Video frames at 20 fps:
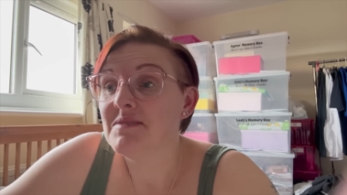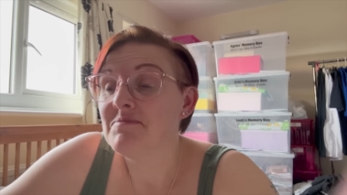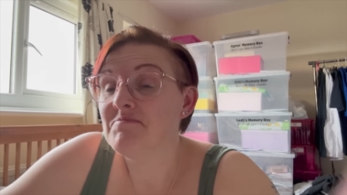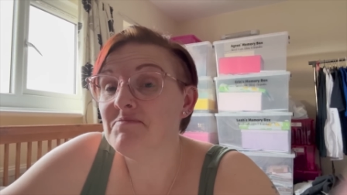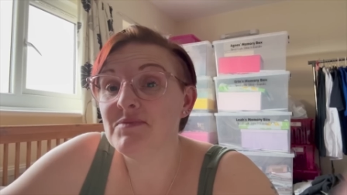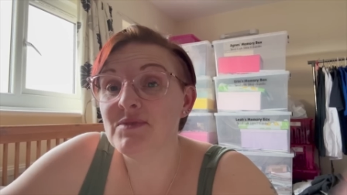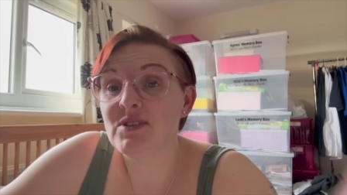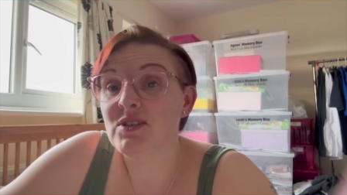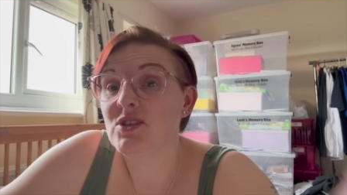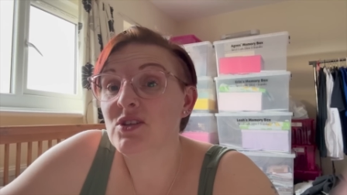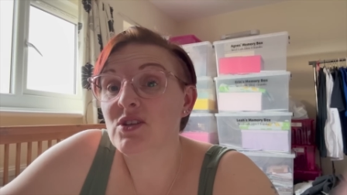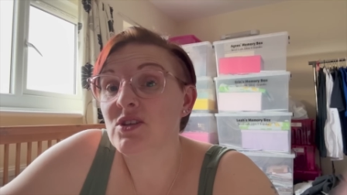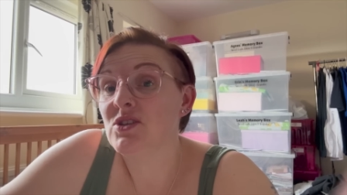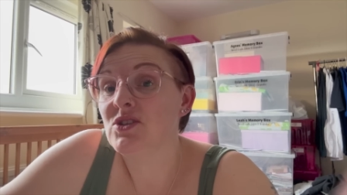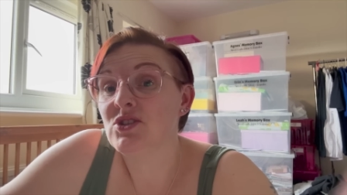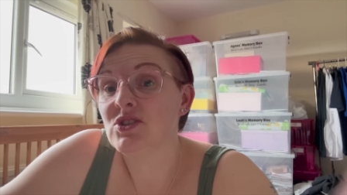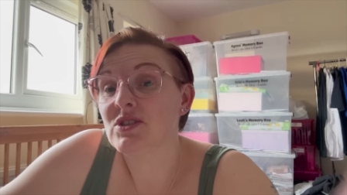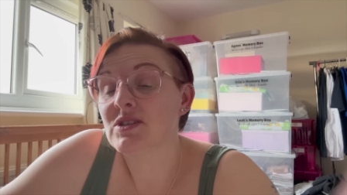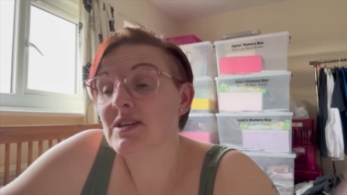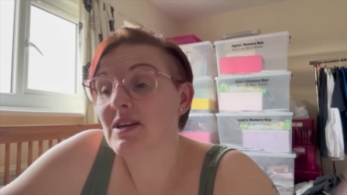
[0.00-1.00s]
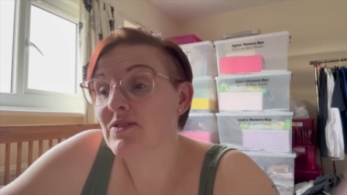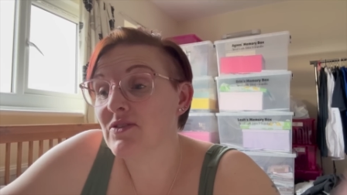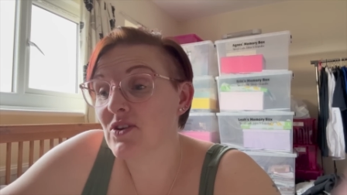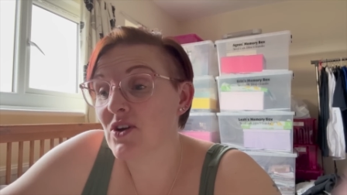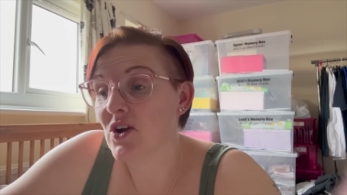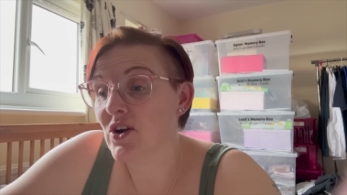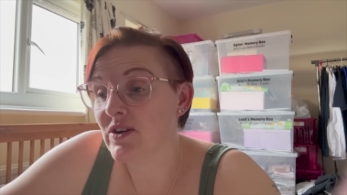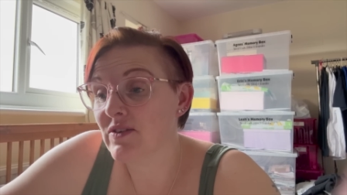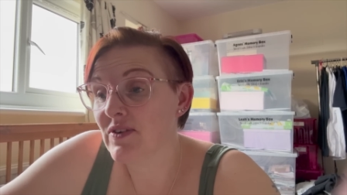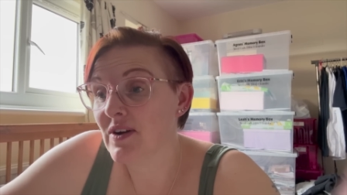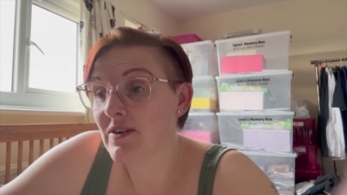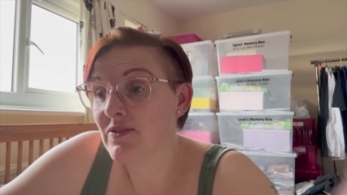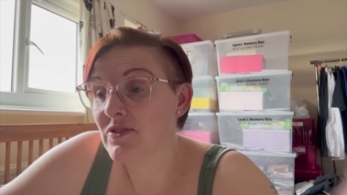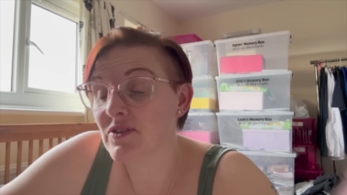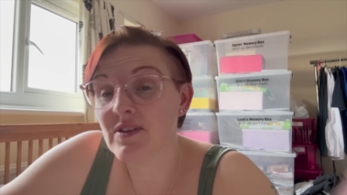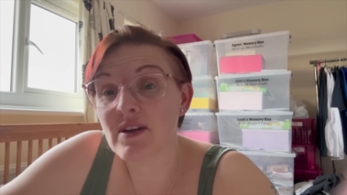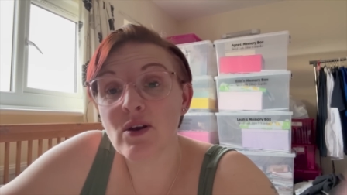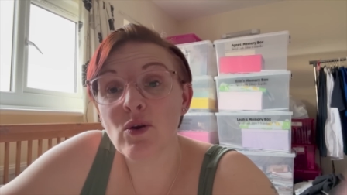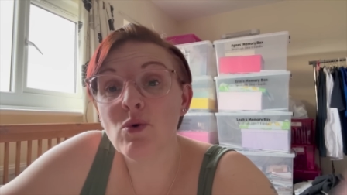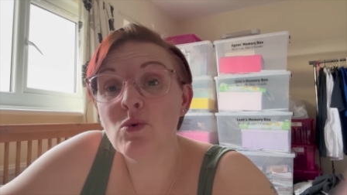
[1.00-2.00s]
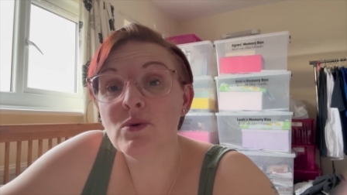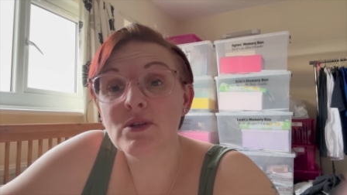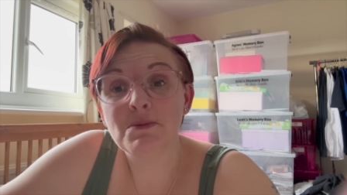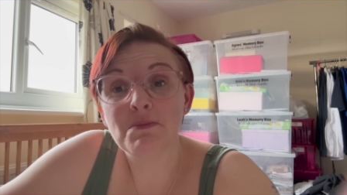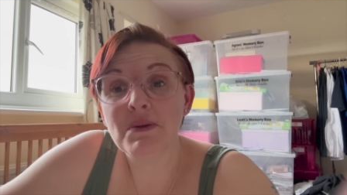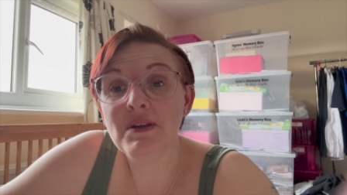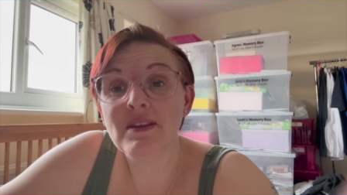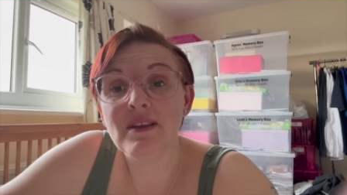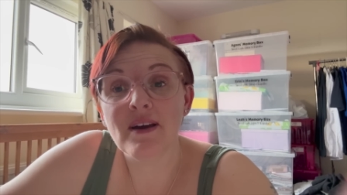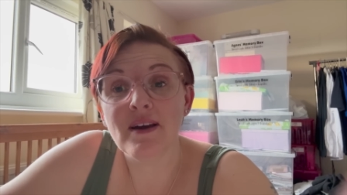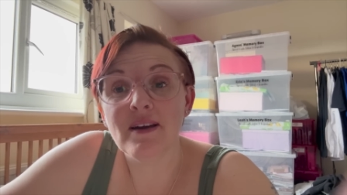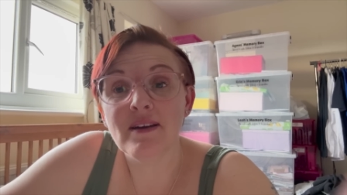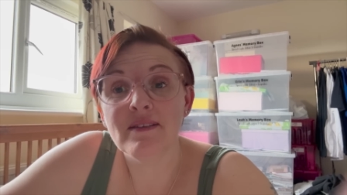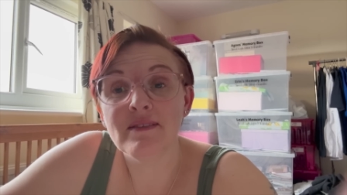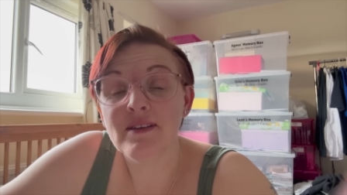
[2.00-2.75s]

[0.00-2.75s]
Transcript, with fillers: you just have to kind of have to. They'll always be there.